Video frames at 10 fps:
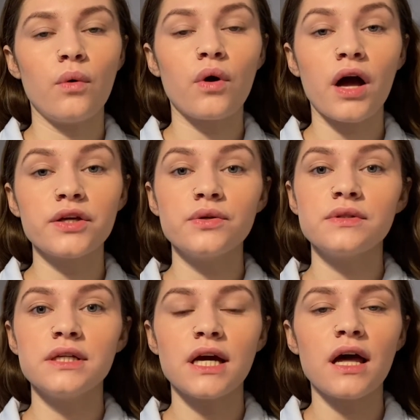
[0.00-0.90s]
or I'll
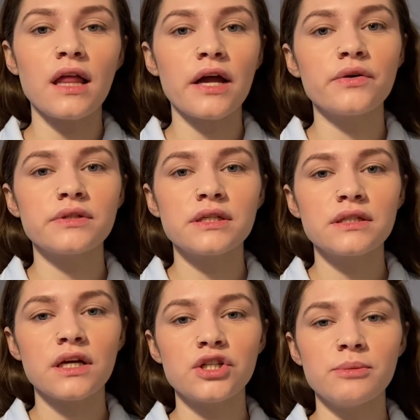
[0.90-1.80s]
use the Kaleidos
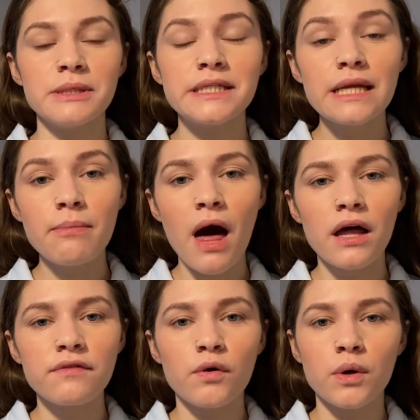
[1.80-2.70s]
Sashimi City
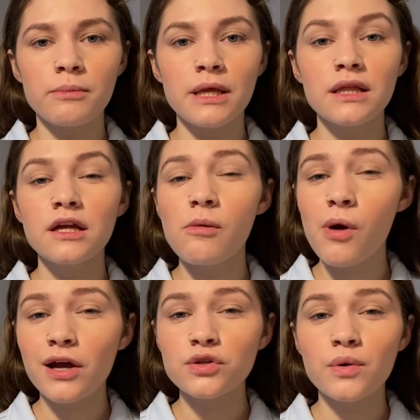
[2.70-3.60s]
palette if I want to be a little
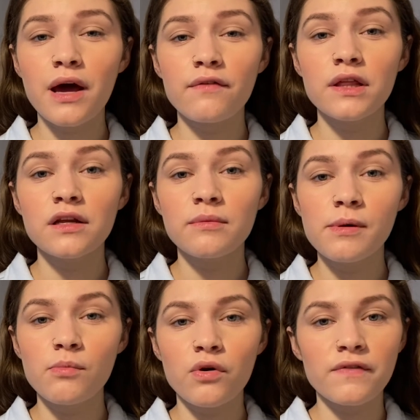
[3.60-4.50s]
more actual and have a little
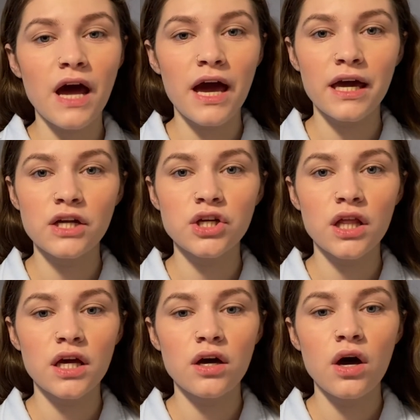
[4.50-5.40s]
bit more of an eye-catching look.